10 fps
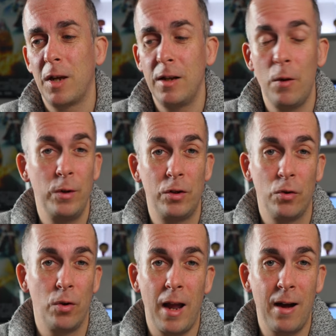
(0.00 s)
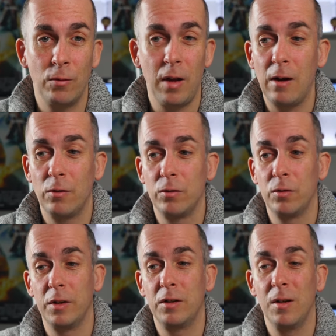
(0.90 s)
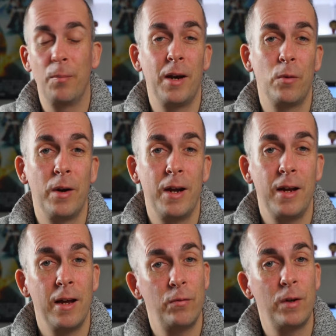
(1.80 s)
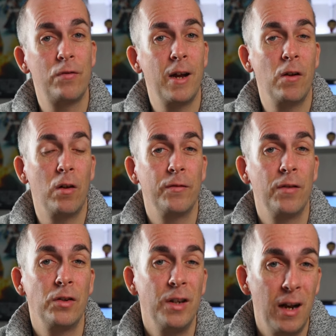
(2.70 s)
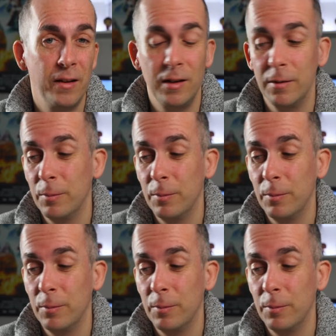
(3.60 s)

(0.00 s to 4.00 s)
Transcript: and then we sort out how to do this in a better way as we create all the functionality.